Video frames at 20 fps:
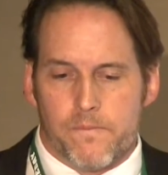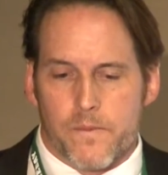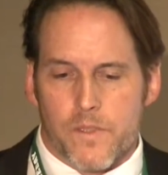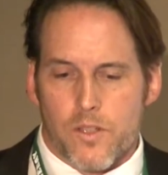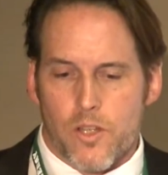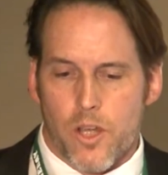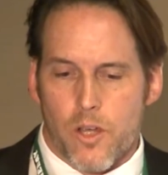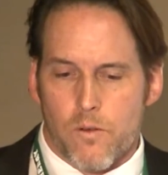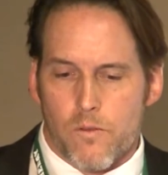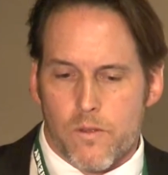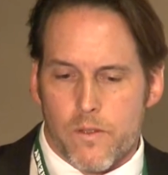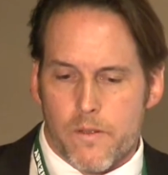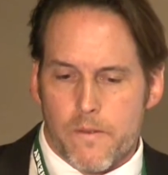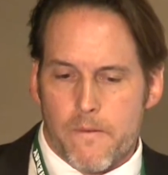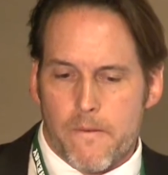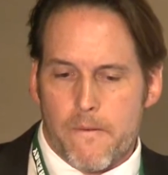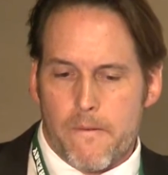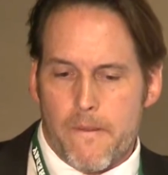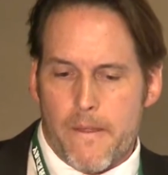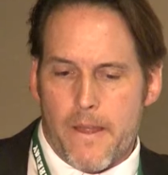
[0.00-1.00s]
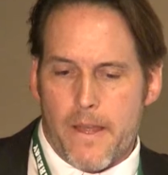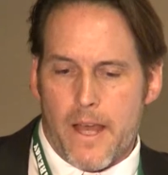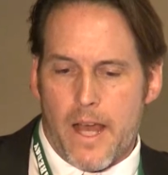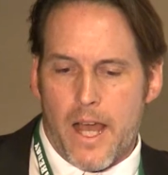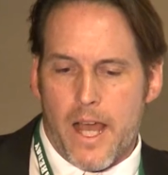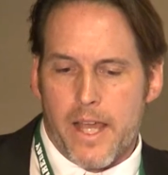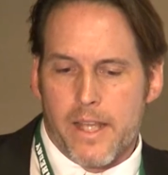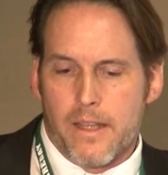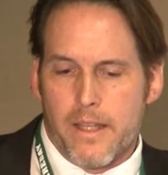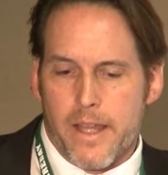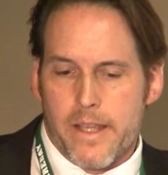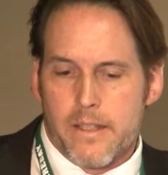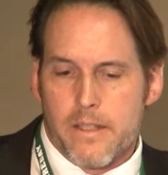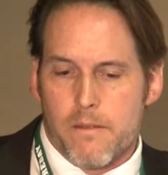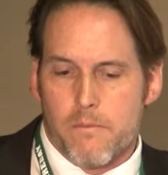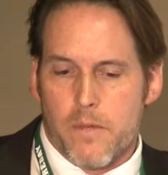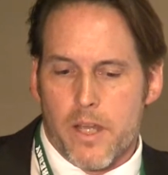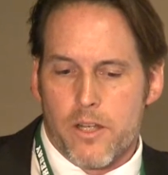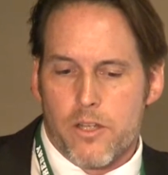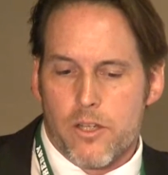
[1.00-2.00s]
So I'd like to
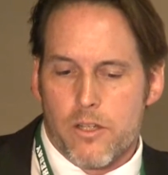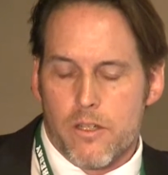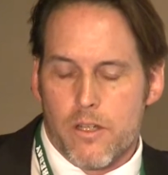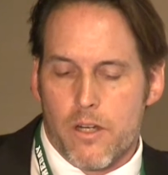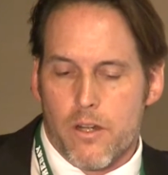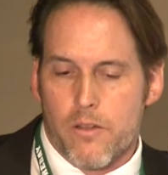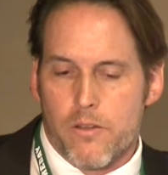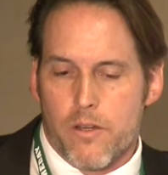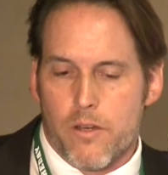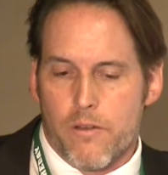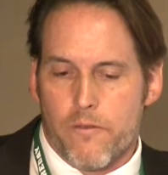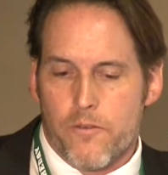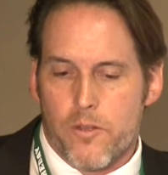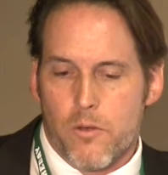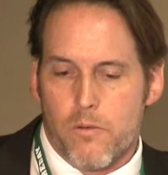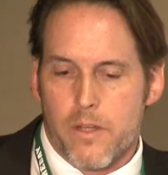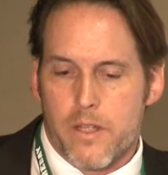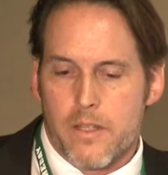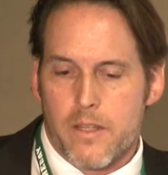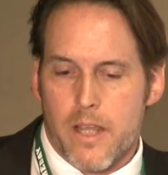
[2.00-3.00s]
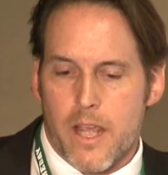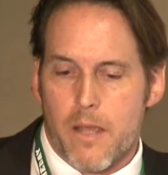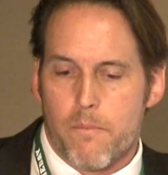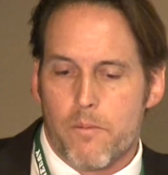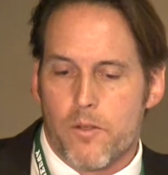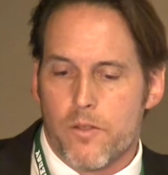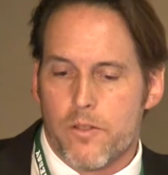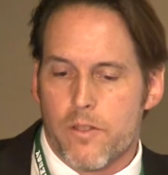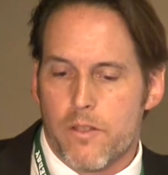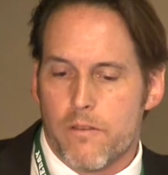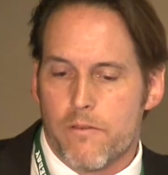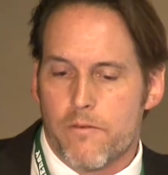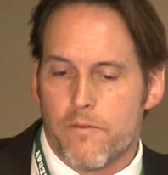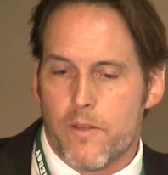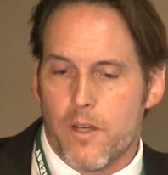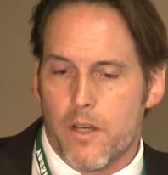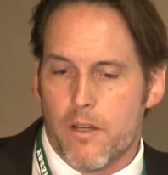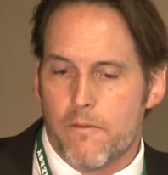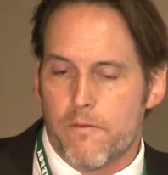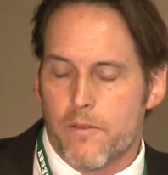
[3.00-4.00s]
mention, you know, there are a few examples
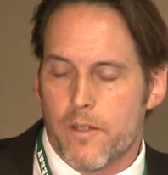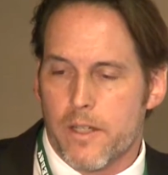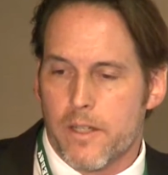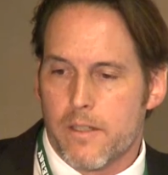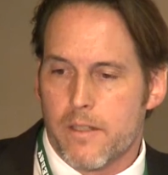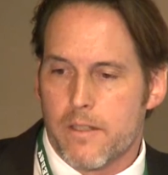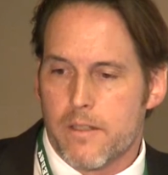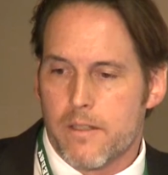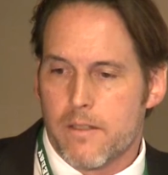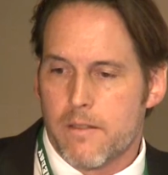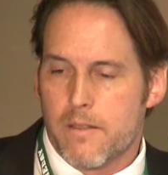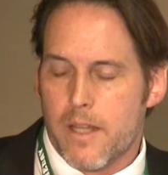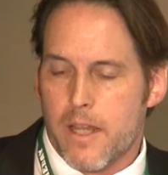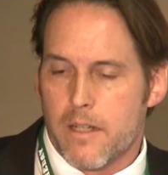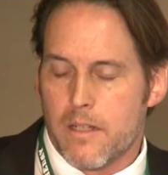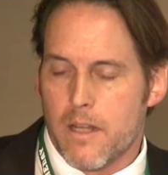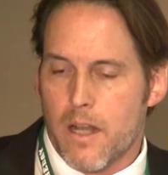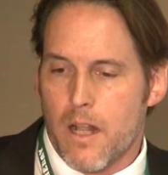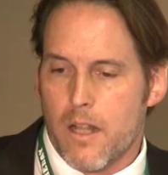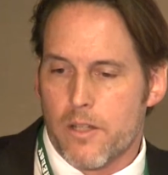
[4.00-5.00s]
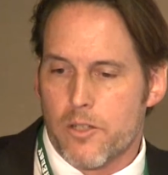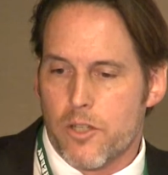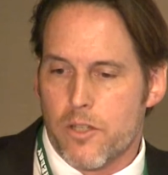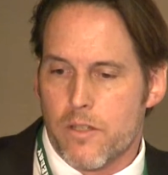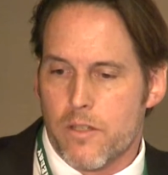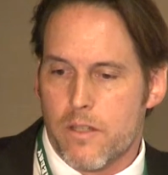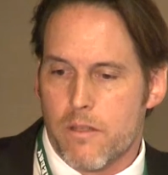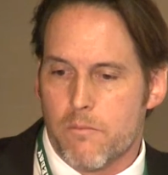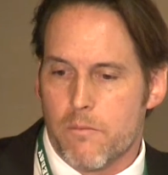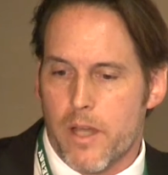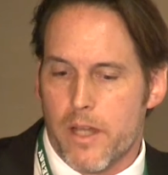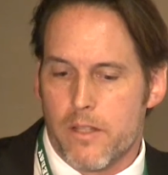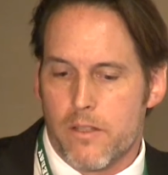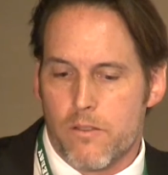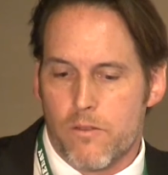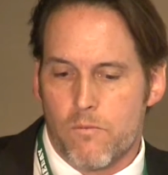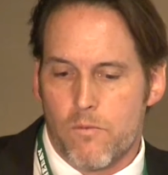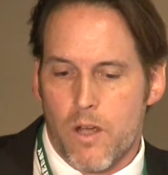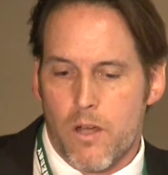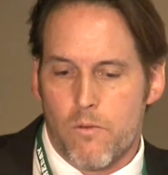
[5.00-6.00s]
of technologies that might
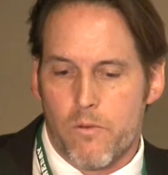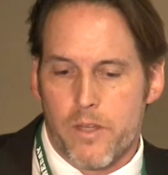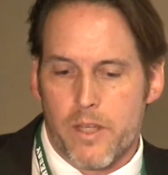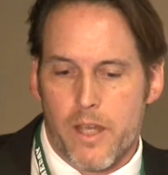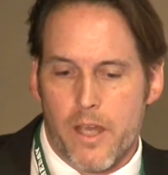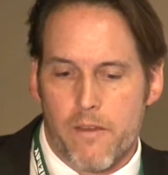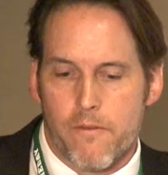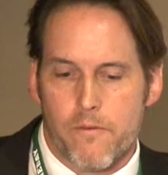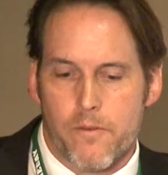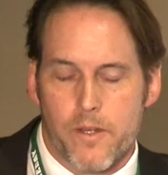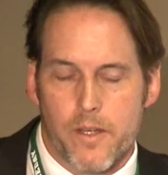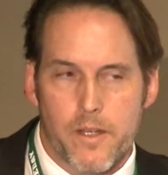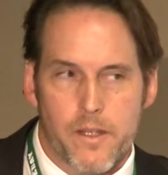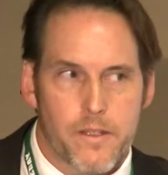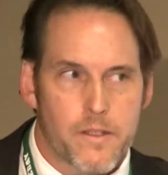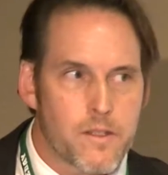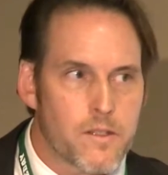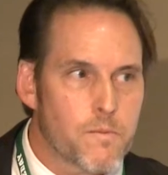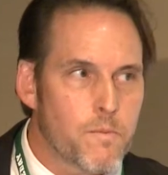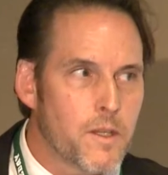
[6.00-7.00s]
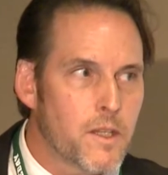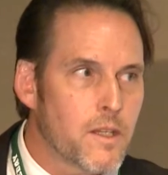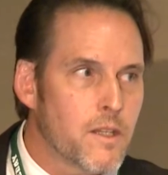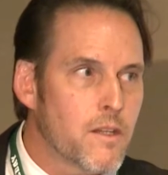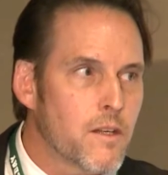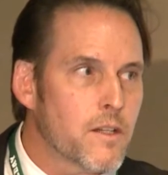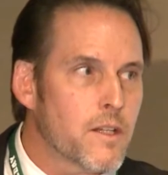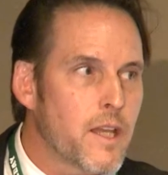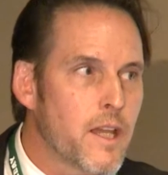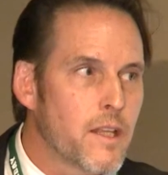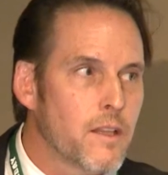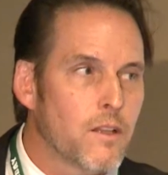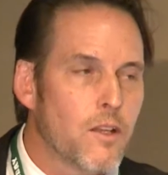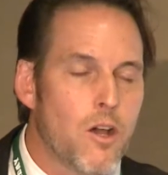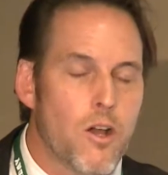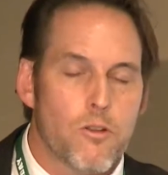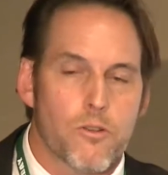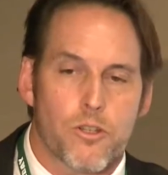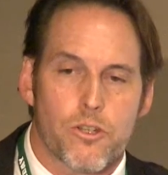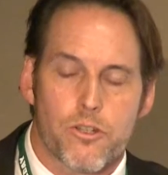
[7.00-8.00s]
do well. We have, speaking here, Ken
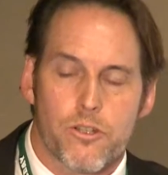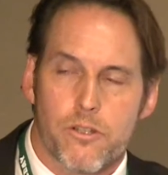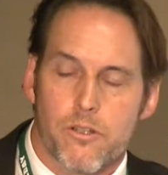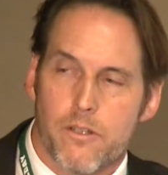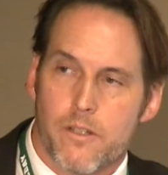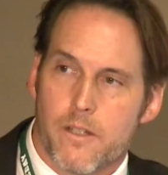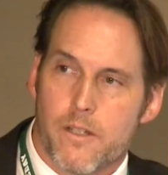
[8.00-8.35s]
Loesch,